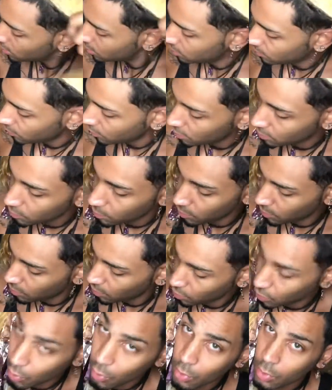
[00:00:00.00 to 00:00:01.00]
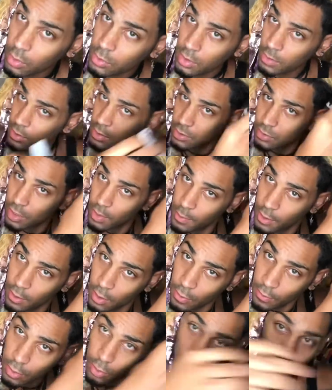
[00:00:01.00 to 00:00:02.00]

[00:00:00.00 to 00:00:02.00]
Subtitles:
I thank you. We're